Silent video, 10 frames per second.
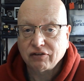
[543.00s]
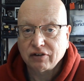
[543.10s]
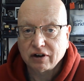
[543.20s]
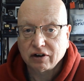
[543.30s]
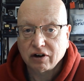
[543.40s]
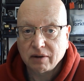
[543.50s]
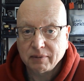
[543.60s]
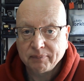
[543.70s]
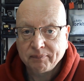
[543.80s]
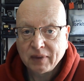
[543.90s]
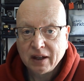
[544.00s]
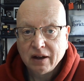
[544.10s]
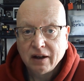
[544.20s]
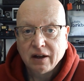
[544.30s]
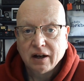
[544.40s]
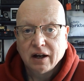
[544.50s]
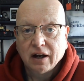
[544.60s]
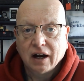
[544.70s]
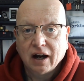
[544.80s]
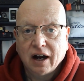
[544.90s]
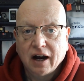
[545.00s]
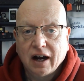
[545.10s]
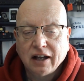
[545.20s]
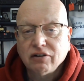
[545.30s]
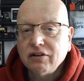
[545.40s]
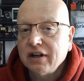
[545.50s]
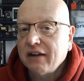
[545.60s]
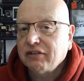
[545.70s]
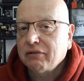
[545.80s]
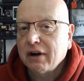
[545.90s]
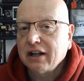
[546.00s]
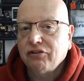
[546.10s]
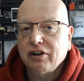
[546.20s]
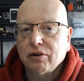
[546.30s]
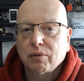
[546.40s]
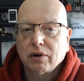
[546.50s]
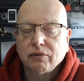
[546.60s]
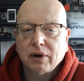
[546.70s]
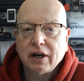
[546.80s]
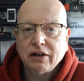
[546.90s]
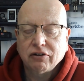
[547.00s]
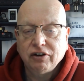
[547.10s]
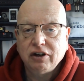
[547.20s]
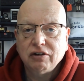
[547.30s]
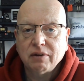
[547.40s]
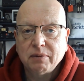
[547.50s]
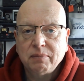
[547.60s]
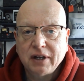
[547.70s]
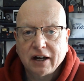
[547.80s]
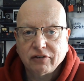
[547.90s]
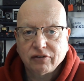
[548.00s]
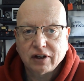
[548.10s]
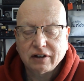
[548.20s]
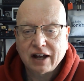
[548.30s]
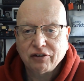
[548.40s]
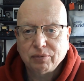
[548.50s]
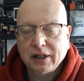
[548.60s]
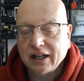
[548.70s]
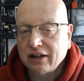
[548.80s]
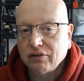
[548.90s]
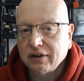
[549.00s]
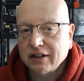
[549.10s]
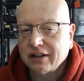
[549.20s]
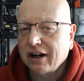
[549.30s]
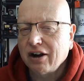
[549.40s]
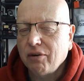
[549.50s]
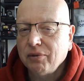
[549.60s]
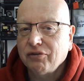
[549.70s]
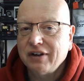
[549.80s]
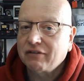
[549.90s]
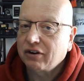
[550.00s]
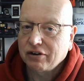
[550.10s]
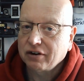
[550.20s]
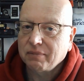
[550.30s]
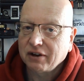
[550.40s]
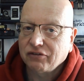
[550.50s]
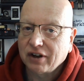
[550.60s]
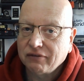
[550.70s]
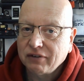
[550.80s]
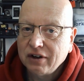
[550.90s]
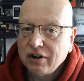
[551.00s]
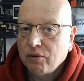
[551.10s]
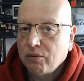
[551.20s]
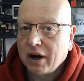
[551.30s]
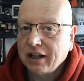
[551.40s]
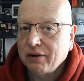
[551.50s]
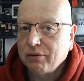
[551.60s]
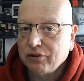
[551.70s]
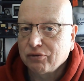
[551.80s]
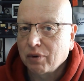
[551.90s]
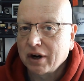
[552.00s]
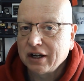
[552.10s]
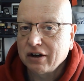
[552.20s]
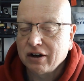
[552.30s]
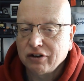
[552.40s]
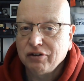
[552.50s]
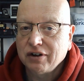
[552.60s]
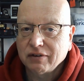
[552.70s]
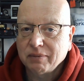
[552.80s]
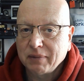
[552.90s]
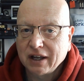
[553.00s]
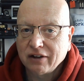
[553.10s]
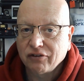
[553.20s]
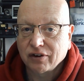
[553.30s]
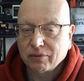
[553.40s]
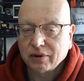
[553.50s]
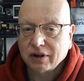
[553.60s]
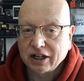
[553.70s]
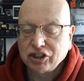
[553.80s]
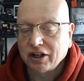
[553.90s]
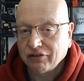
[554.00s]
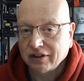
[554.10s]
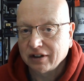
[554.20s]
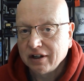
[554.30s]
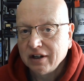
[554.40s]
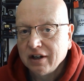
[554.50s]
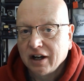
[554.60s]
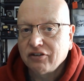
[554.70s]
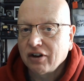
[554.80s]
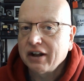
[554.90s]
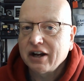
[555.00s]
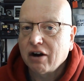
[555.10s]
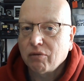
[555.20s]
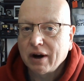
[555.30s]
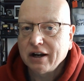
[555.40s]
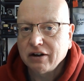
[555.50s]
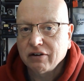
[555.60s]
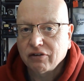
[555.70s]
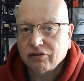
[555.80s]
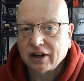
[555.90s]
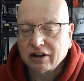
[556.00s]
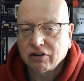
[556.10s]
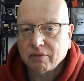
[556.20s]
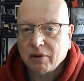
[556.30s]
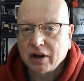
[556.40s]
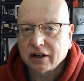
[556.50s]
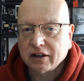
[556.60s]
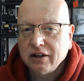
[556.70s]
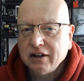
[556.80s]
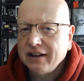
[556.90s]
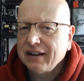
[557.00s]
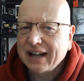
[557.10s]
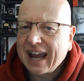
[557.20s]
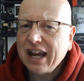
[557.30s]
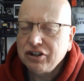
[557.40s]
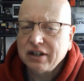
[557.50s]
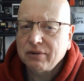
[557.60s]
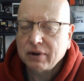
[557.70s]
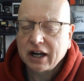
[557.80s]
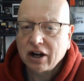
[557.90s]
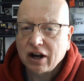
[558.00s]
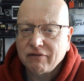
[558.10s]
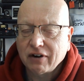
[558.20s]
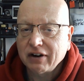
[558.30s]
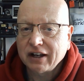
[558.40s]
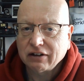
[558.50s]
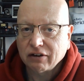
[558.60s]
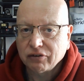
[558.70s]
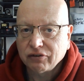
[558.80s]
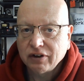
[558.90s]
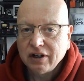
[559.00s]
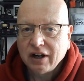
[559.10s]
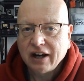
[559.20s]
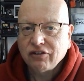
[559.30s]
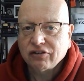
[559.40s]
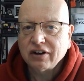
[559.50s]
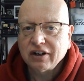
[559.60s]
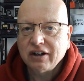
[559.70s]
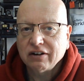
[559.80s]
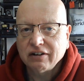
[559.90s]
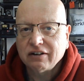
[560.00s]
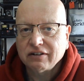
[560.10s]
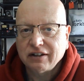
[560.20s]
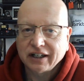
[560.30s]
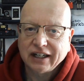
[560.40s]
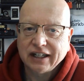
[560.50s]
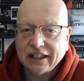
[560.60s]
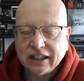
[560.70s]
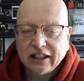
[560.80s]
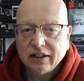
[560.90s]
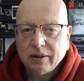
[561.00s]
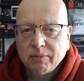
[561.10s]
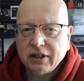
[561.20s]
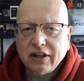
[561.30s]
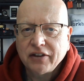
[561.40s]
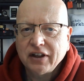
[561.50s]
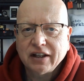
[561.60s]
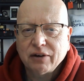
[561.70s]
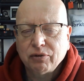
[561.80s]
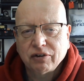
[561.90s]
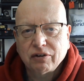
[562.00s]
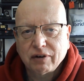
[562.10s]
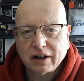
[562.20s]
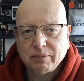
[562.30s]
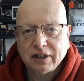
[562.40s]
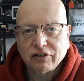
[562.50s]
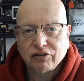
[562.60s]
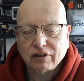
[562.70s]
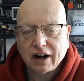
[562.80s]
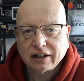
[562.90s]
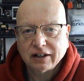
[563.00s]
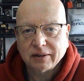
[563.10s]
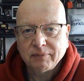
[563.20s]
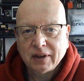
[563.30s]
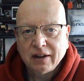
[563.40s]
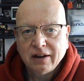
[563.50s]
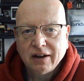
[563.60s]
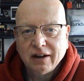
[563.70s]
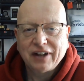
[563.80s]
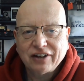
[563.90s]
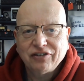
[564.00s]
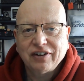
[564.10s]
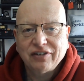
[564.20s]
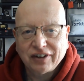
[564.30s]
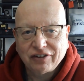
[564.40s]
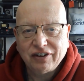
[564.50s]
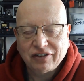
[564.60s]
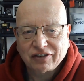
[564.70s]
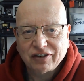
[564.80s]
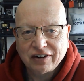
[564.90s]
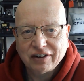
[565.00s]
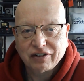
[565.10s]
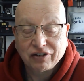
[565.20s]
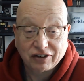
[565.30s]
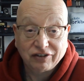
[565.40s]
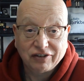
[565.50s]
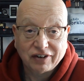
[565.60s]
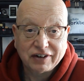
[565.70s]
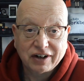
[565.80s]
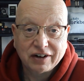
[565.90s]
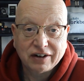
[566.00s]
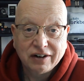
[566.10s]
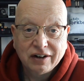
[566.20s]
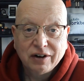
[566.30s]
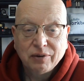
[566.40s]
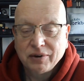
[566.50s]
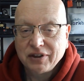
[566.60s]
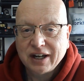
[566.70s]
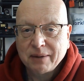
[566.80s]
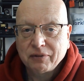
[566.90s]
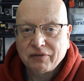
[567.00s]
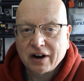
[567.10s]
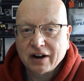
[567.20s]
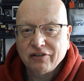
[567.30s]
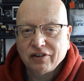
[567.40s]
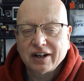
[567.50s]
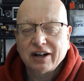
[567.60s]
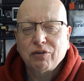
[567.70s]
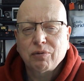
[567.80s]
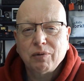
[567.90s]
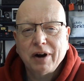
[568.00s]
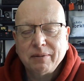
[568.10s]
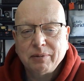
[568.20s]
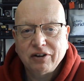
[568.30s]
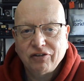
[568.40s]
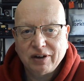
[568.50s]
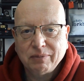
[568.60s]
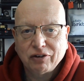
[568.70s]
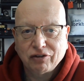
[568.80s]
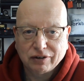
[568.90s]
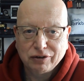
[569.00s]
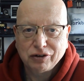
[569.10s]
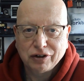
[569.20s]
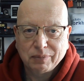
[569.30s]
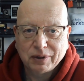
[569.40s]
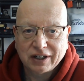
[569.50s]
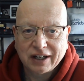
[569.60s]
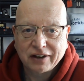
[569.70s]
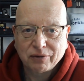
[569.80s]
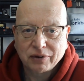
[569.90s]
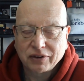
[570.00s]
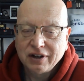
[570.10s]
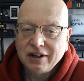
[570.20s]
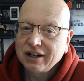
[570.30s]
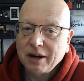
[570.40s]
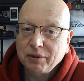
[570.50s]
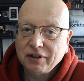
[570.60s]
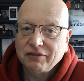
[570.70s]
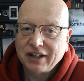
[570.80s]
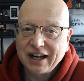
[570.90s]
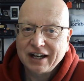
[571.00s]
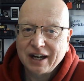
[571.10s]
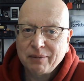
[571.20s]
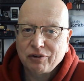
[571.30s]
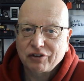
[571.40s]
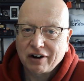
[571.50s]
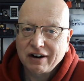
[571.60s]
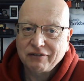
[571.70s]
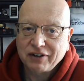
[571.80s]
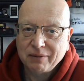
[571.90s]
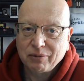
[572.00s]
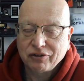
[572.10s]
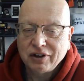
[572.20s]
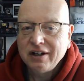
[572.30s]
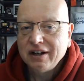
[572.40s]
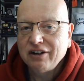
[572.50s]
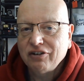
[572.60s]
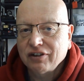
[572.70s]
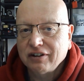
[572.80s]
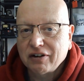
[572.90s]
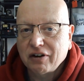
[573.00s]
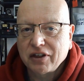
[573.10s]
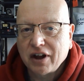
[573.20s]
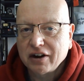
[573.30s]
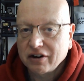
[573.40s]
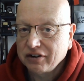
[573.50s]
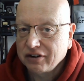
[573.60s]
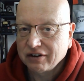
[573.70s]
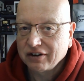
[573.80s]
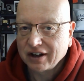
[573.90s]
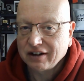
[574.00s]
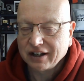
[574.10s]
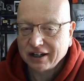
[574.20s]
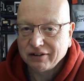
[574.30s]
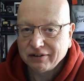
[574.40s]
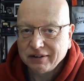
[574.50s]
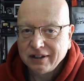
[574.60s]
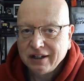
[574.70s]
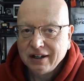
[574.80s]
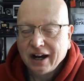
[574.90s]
so that's not uncommon. I learned after running CQ Worldwide or CQWPX uh, last weekend doing it that I almost never heard myself while I was running on two different bands that were adjacent until I got right near the second harmonic. And then occasionally, when I got very close, I'd start to hear a little clicking, but nothing that was incredibly distracting. Flex 6600 or 6700 with the amplifier is an incredibly seamless solution to put together with a couple of LAN cables, RF cables, and just a little thought on your antenna layout.